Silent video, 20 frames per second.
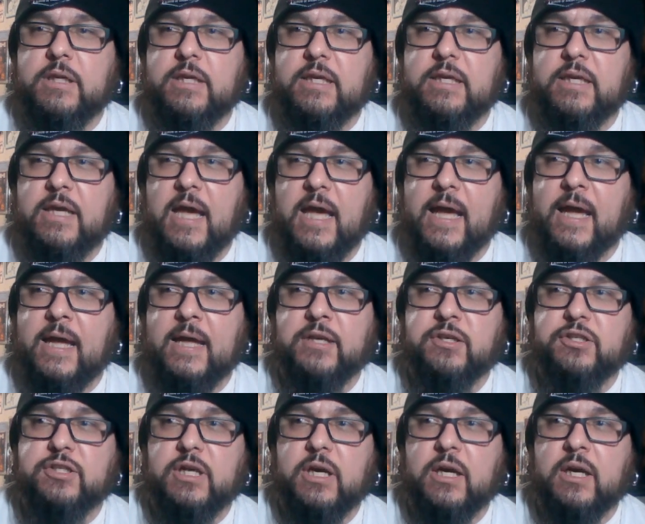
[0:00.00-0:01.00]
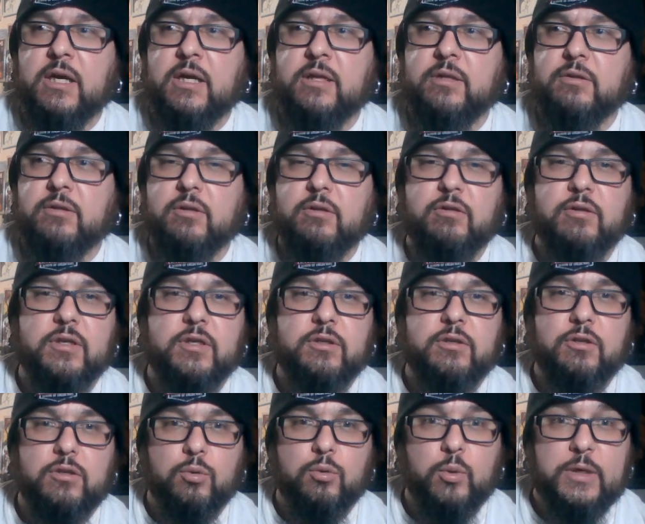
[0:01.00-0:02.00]
He had
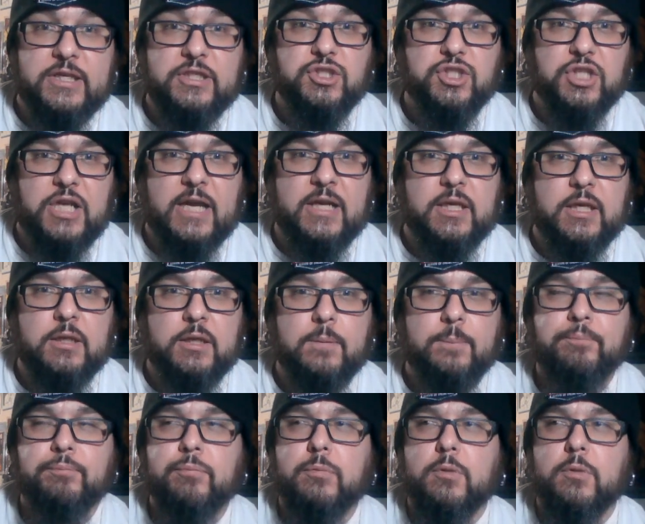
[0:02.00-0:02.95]
the ring jacket